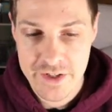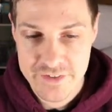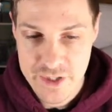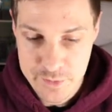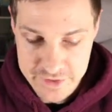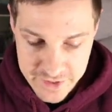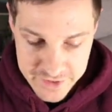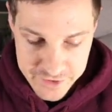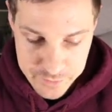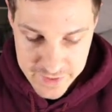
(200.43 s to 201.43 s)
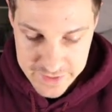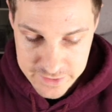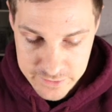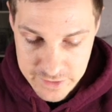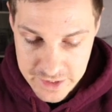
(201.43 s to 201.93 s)
Sabotage
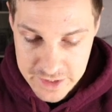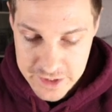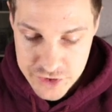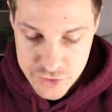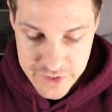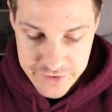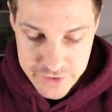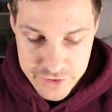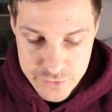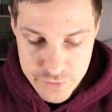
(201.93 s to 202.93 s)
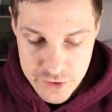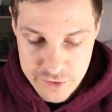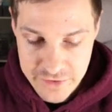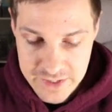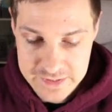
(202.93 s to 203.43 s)
spell, Treasure
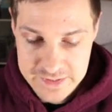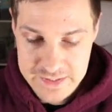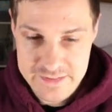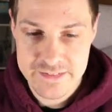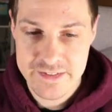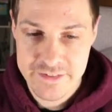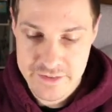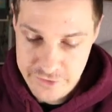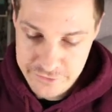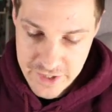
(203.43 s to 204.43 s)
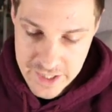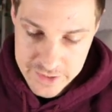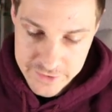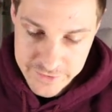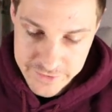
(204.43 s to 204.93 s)
Trove, and Catalyst of
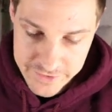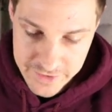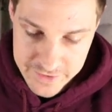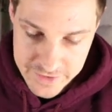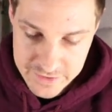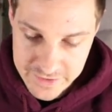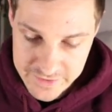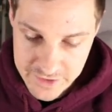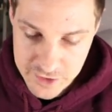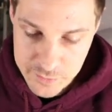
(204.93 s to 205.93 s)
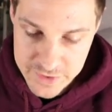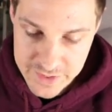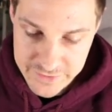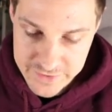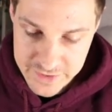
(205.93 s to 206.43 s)
Aeons. I think that's how you
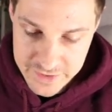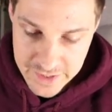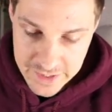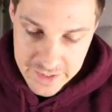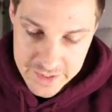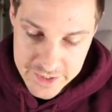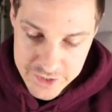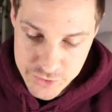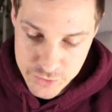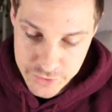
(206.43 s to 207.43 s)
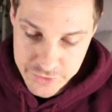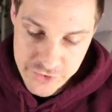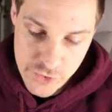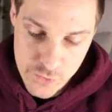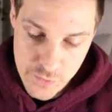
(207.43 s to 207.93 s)
pronounce it. Draw
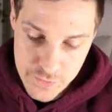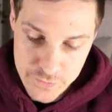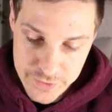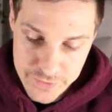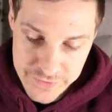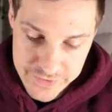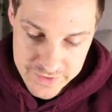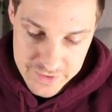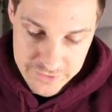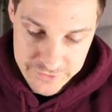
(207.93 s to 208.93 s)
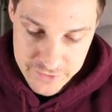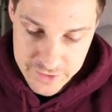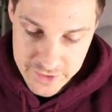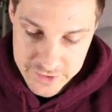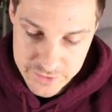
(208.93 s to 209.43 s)
two runes. If you
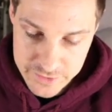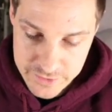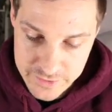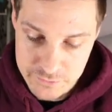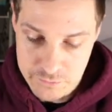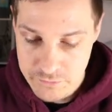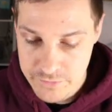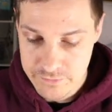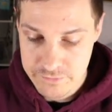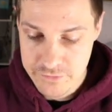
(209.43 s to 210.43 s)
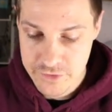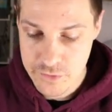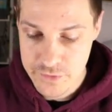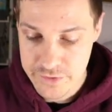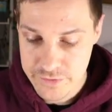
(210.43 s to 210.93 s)
can't draw
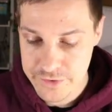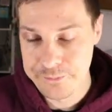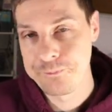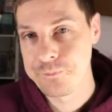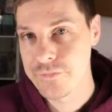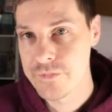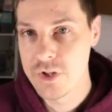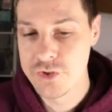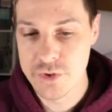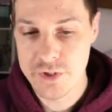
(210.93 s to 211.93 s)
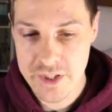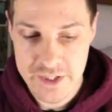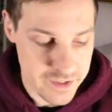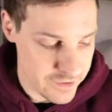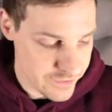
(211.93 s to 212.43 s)
two runes, draw a
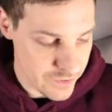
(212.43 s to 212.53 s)
card.